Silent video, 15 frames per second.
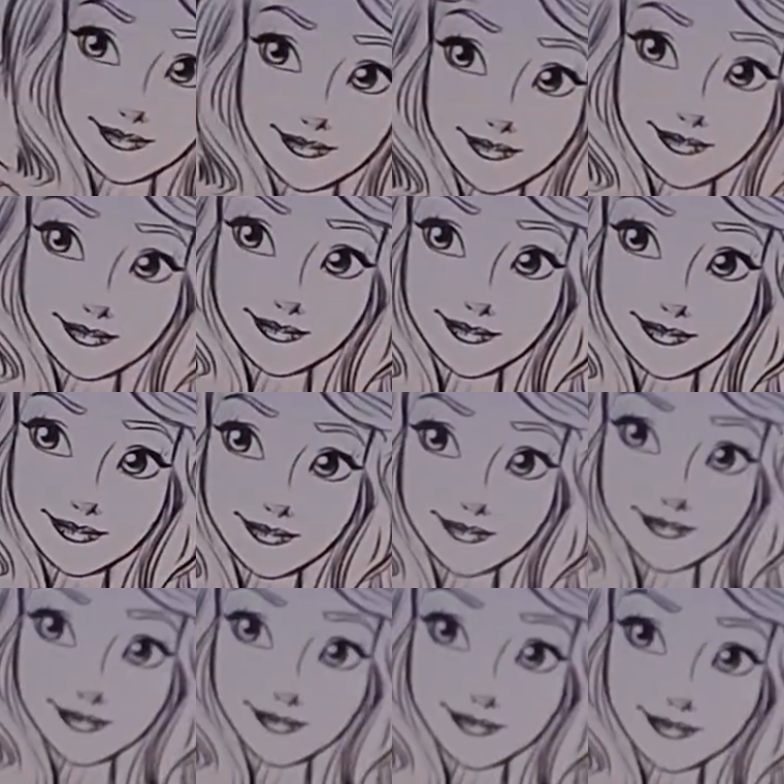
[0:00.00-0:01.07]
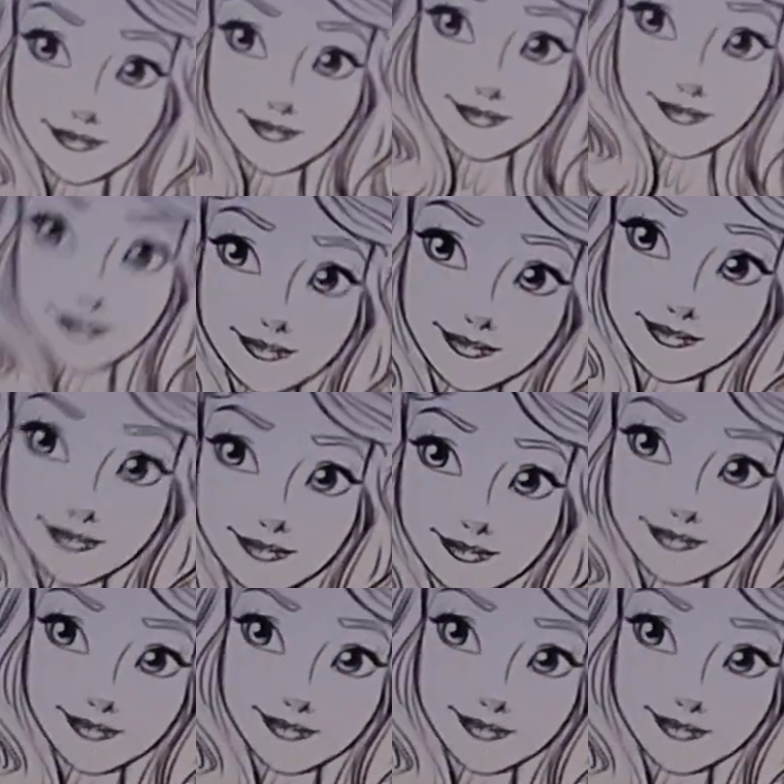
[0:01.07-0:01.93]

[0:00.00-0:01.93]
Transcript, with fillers: um, Target stony